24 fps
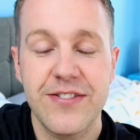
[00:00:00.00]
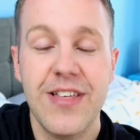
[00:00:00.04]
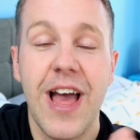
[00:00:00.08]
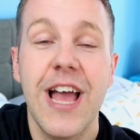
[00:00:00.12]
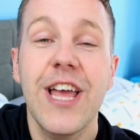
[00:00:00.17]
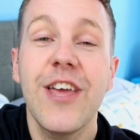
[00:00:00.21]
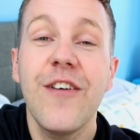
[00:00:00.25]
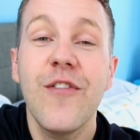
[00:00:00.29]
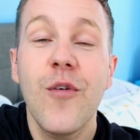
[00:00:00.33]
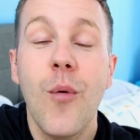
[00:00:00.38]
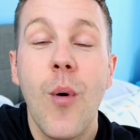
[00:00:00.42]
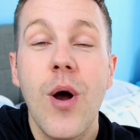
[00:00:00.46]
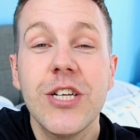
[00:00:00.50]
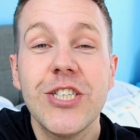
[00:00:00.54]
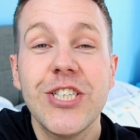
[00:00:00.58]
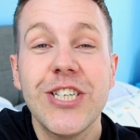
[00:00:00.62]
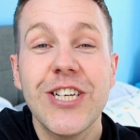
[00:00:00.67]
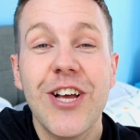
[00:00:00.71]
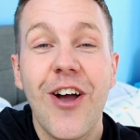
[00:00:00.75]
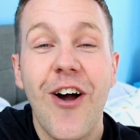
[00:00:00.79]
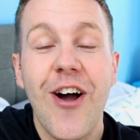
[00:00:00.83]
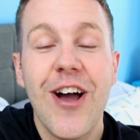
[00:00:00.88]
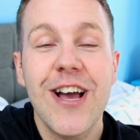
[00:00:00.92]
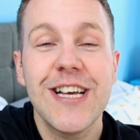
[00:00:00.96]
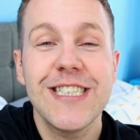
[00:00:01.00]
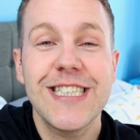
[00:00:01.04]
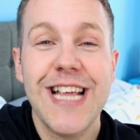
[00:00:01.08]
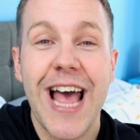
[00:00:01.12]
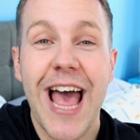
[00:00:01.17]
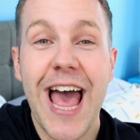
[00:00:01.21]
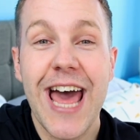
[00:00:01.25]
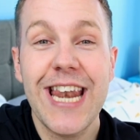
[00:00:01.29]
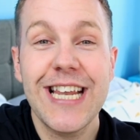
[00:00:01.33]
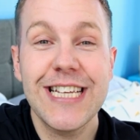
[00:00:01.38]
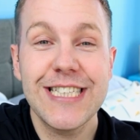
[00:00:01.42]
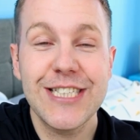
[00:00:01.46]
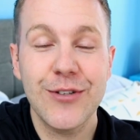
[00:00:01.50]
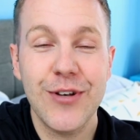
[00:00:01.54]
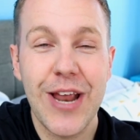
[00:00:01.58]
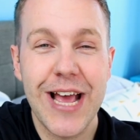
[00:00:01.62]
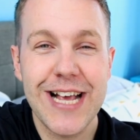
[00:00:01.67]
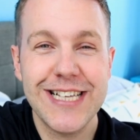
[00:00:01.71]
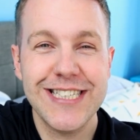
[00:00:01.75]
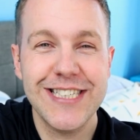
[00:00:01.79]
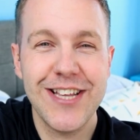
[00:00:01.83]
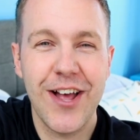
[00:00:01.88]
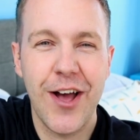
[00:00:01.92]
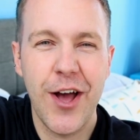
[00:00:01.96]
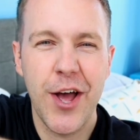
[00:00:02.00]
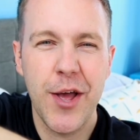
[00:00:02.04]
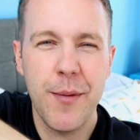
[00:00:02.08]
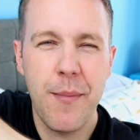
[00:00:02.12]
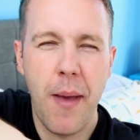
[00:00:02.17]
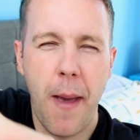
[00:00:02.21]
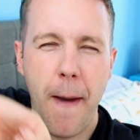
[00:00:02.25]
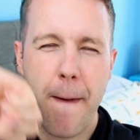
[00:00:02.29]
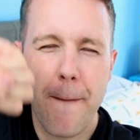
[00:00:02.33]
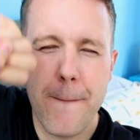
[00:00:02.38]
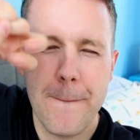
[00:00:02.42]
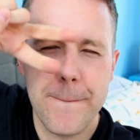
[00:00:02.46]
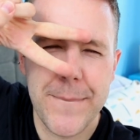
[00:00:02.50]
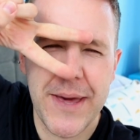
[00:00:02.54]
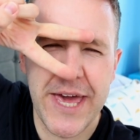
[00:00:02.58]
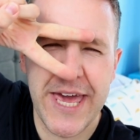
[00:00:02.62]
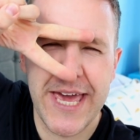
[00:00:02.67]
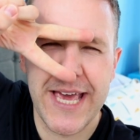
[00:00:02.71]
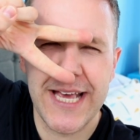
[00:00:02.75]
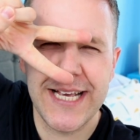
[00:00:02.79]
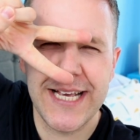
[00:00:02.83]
Thank you for watching, guys, and until next time, peace.